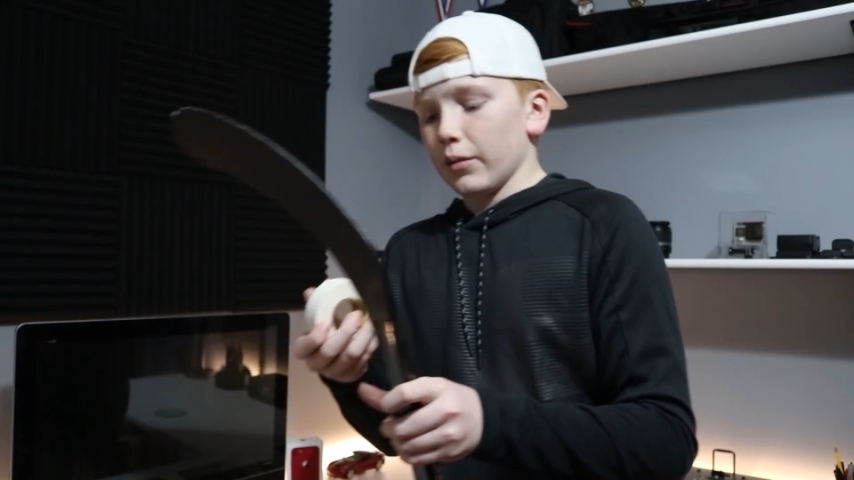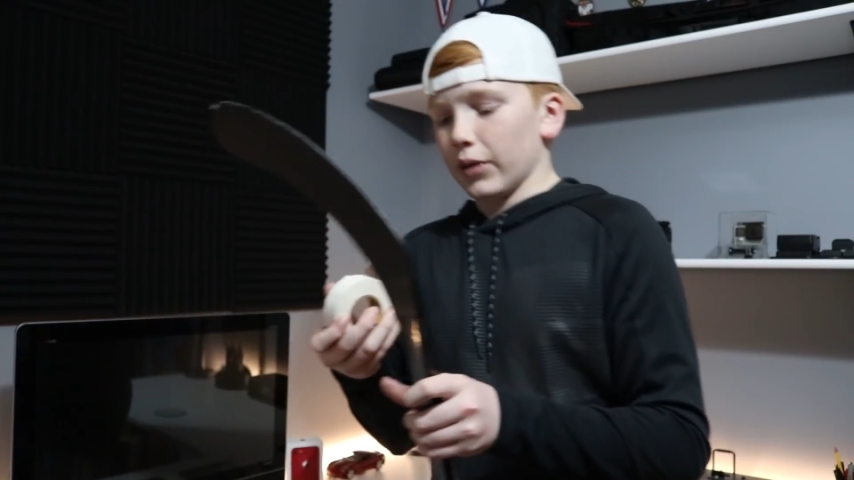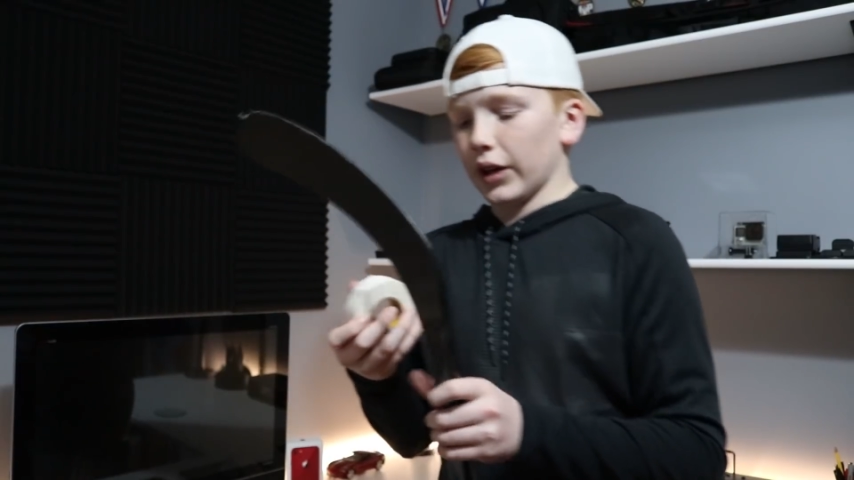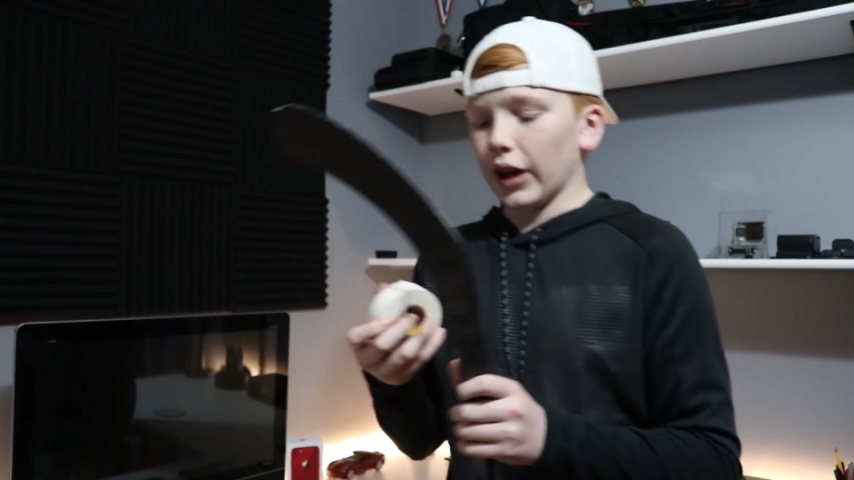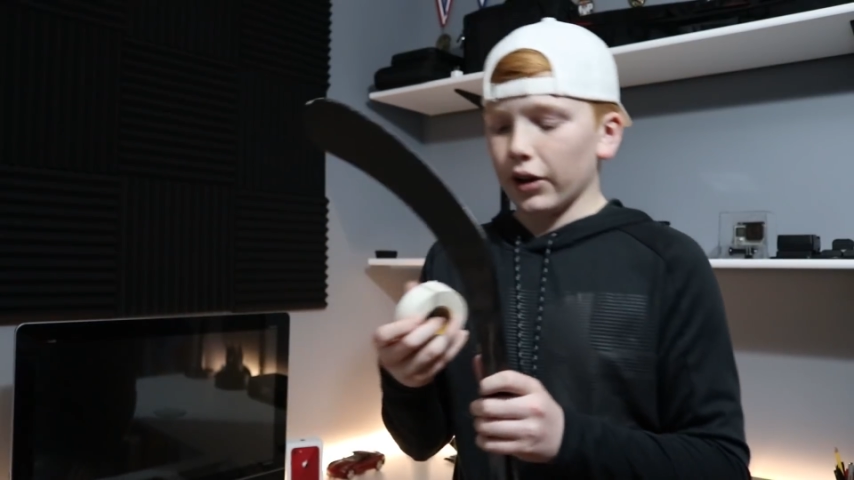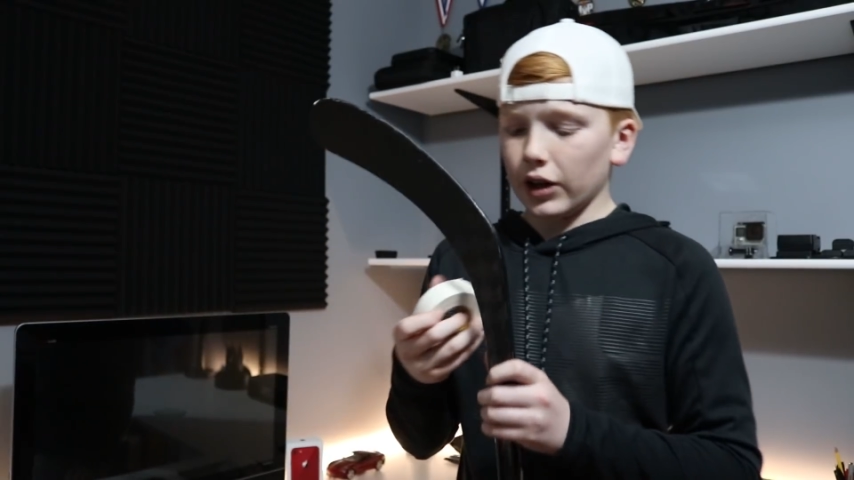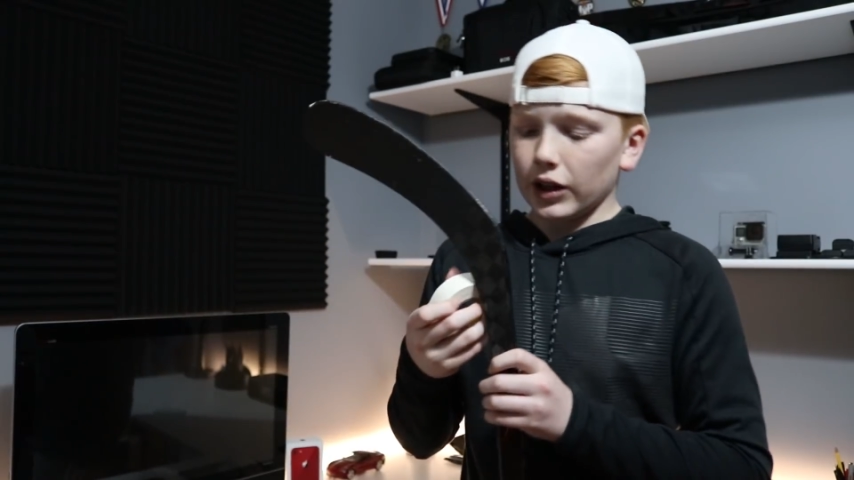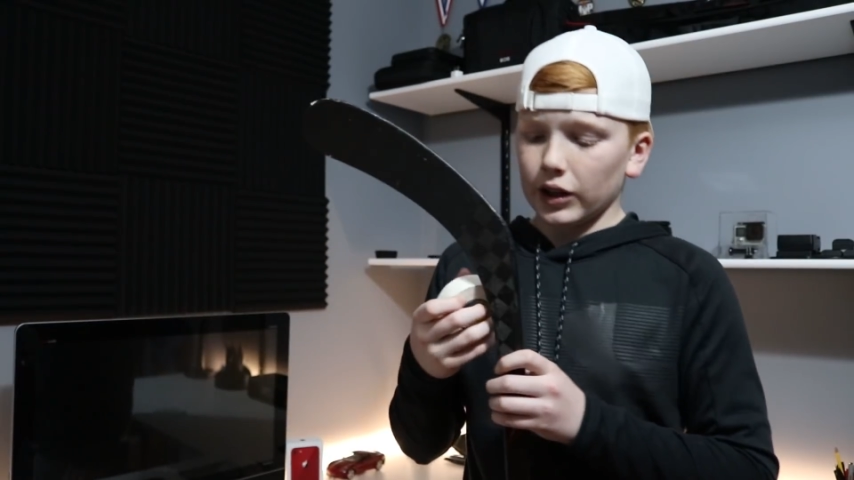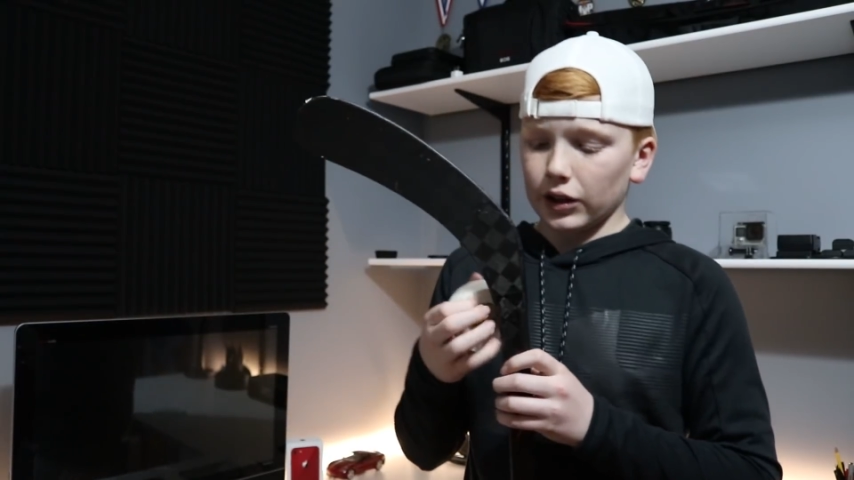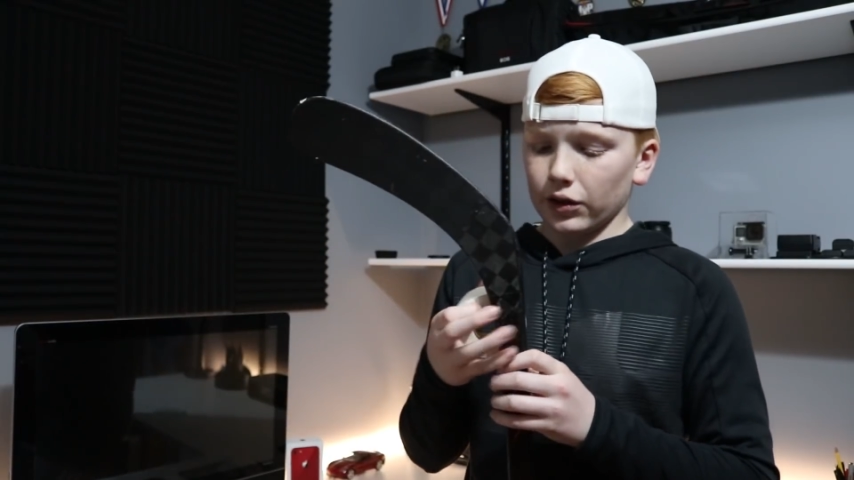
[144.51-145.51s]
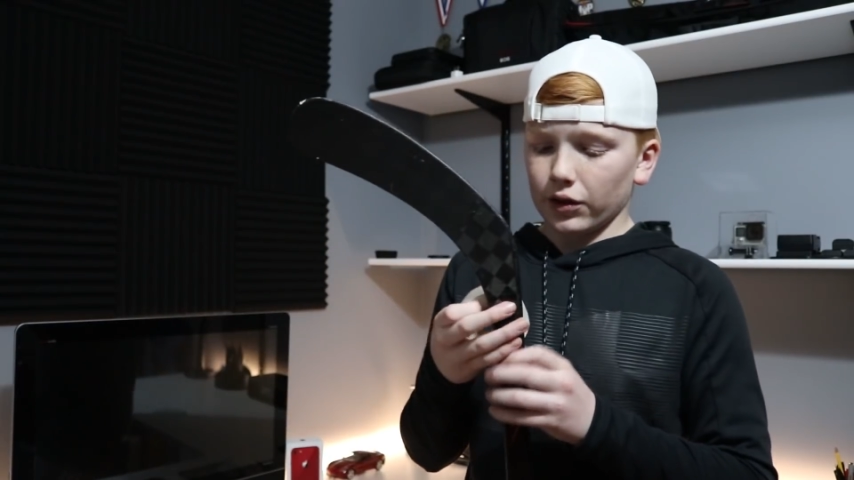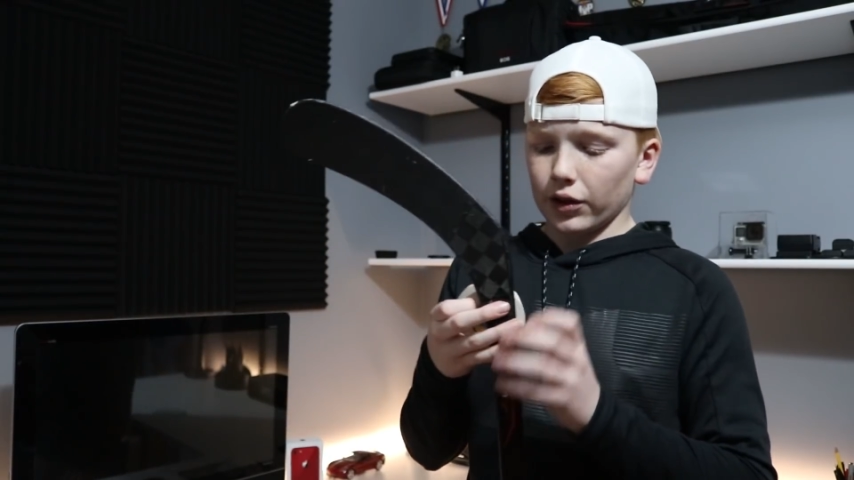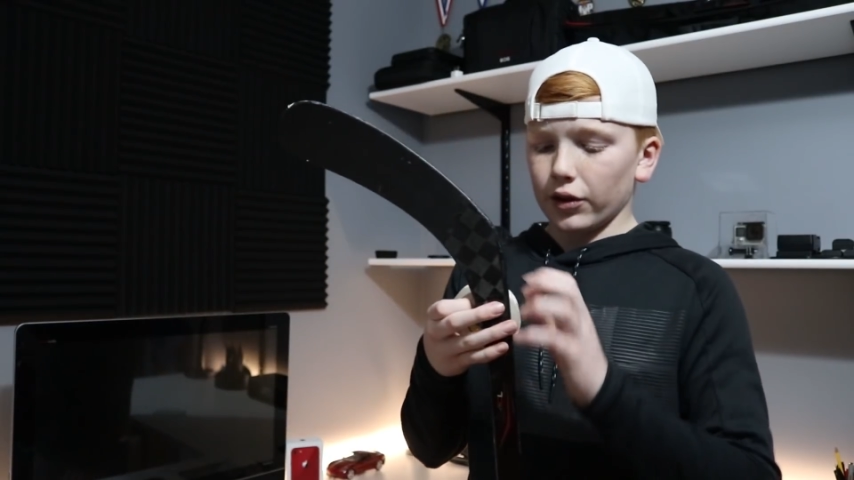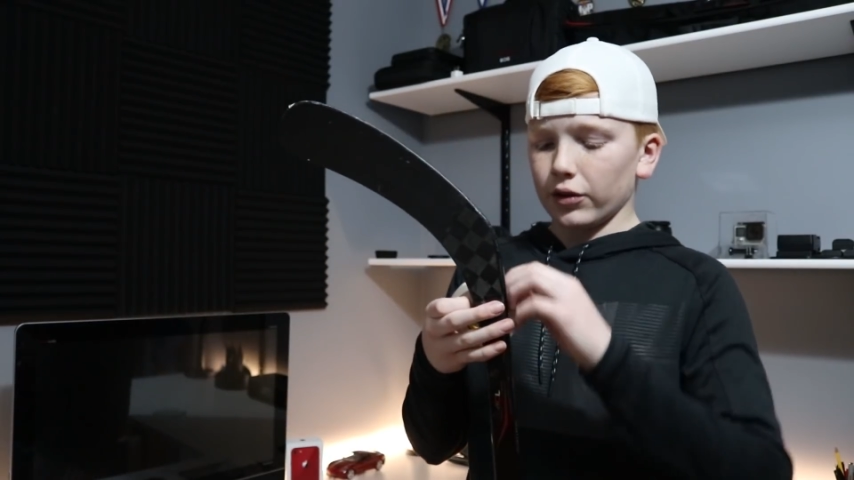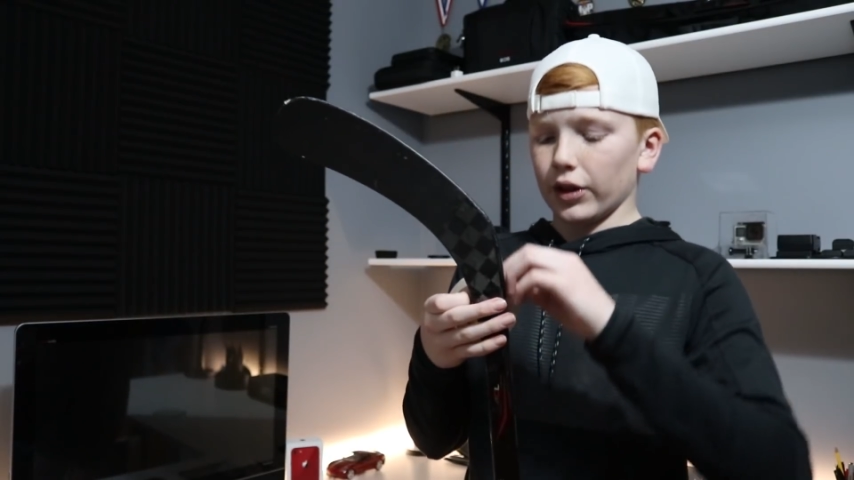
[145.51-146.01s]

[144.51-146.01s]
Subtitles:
But now I like to start